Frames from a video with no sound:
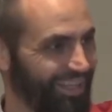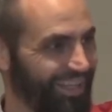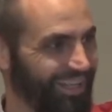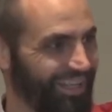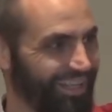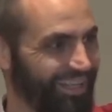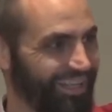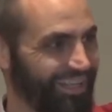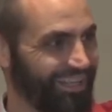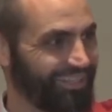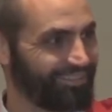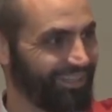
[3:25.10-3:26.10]

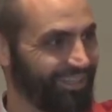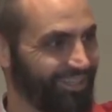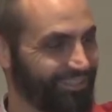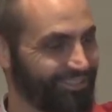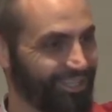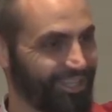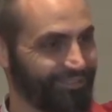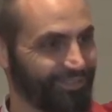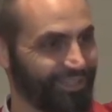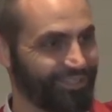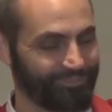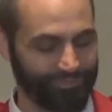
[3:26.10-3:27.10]
that's, why, that's
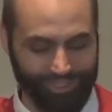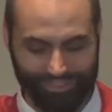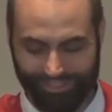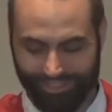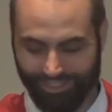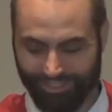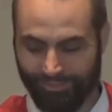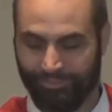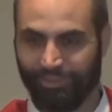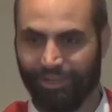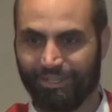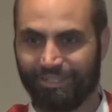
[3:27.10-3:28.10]
why Jesus called them
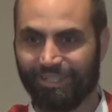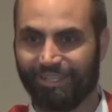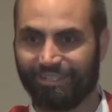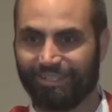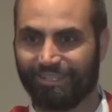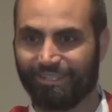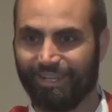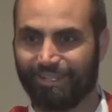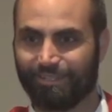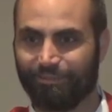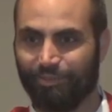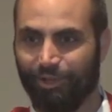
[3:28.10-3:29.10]
thun- the sons
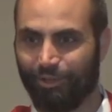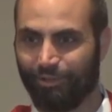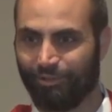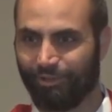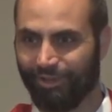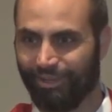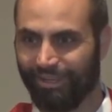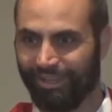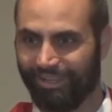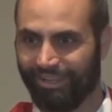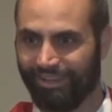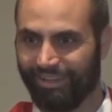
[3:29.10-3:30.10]
of thunder, you
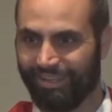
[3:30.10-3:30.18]
know.